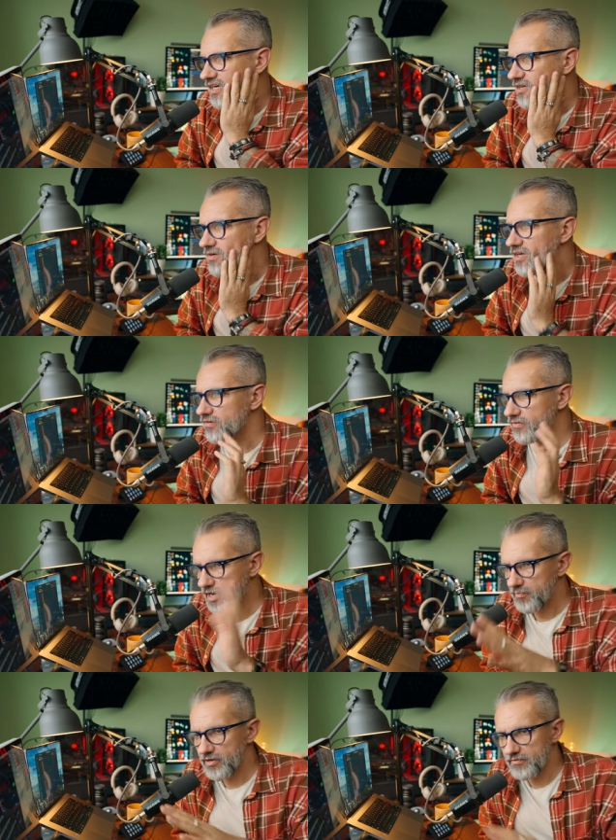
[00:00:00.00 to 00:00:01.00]
I am kind of
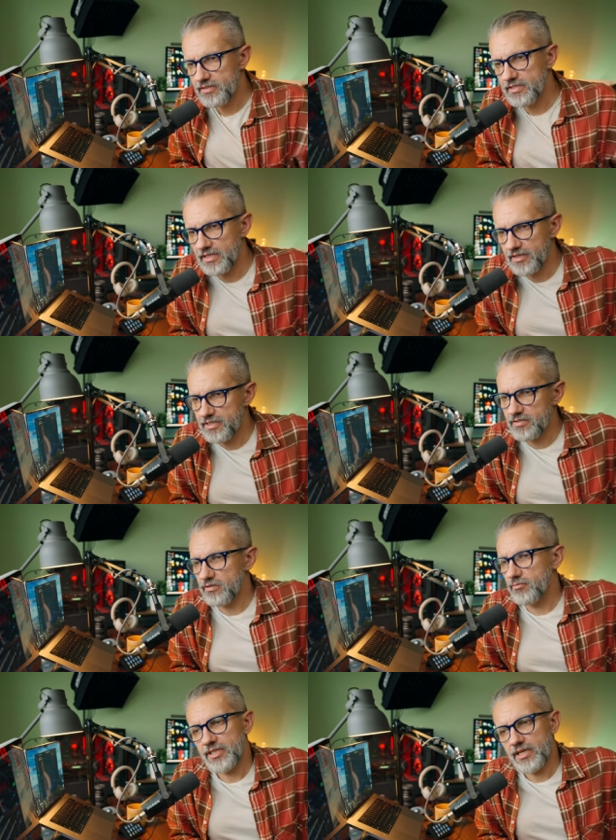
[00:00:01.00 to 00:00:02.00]
happy with that
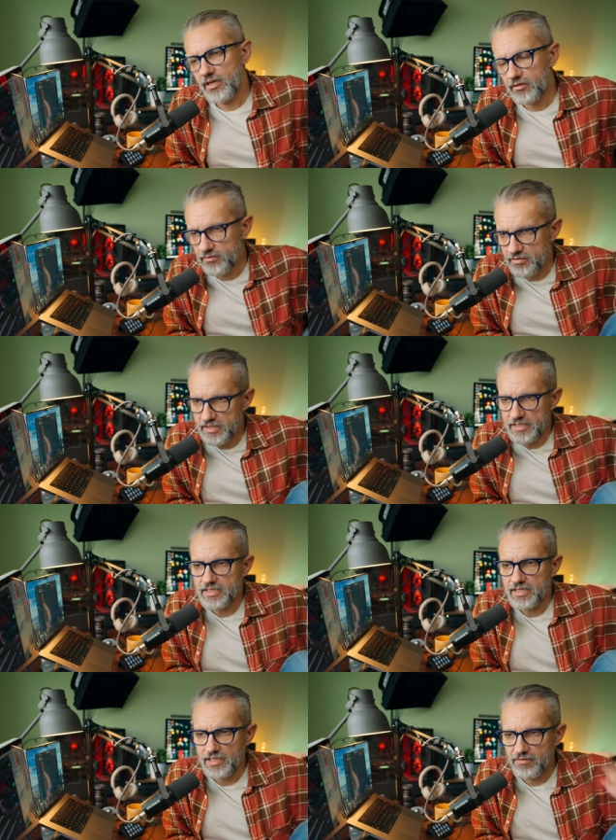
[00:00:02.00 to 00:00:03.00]
result, but I have to say
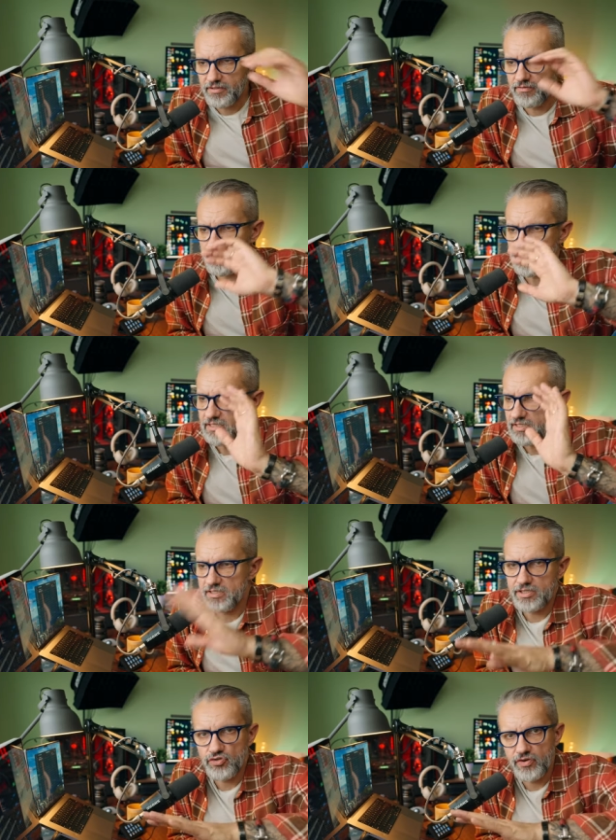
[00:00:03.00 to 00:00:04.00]
that even with
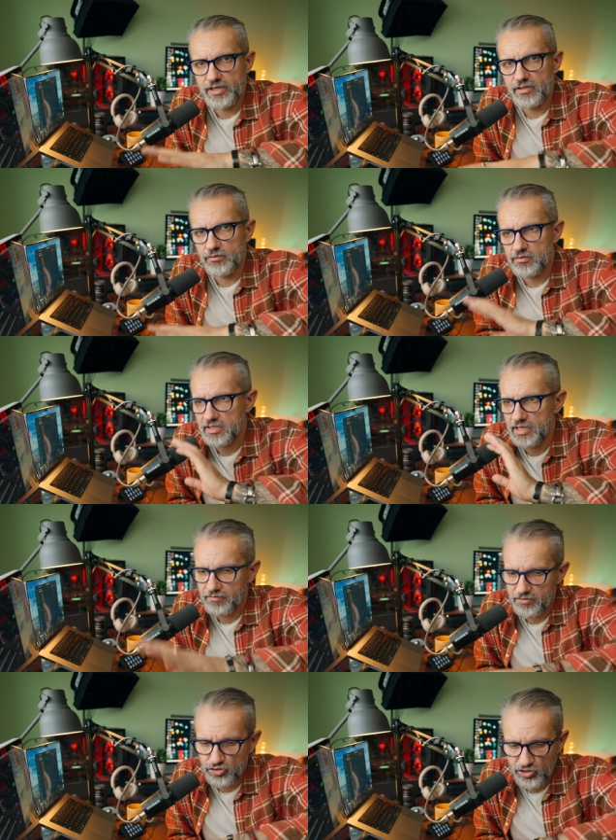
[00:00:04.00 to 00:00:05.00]
such great tools like
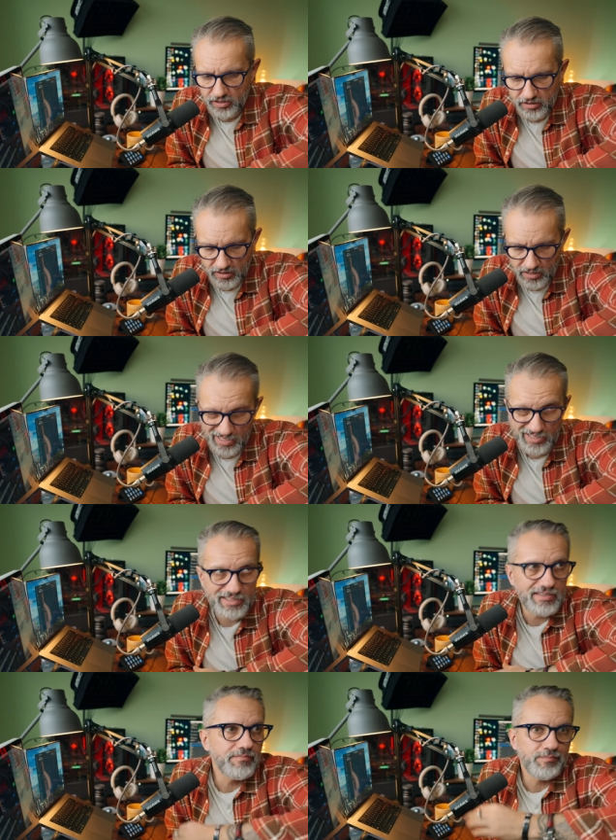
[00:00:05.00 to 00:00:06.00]
WishKit and
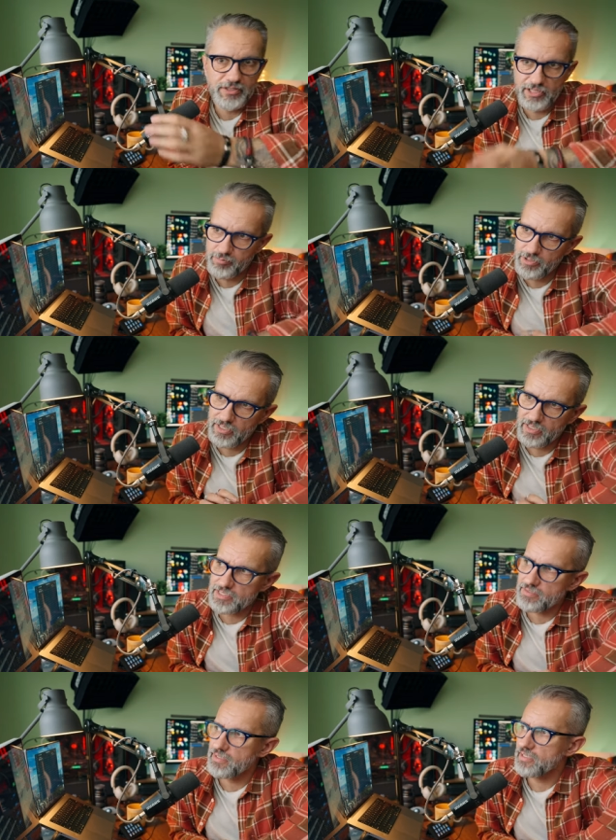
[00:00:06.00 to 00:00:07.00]
TipKit
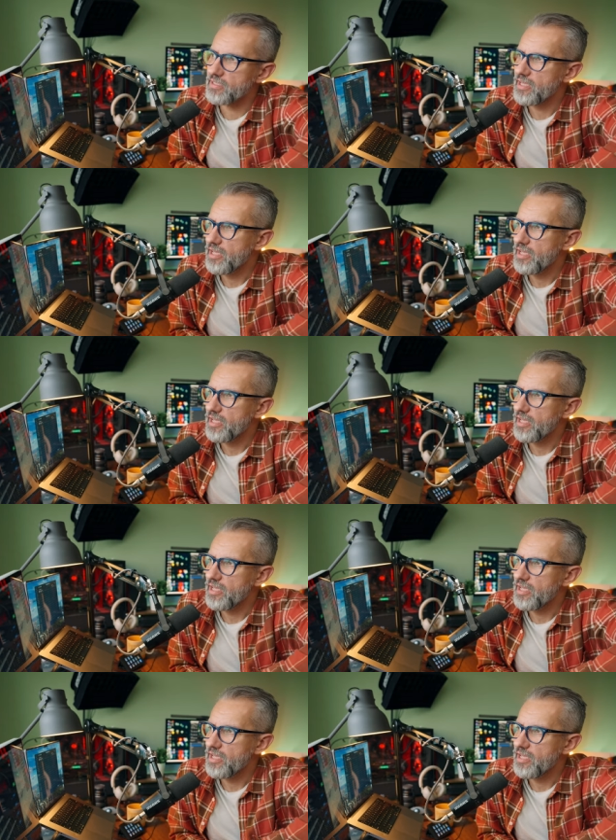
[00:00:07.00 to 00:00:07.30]
as well,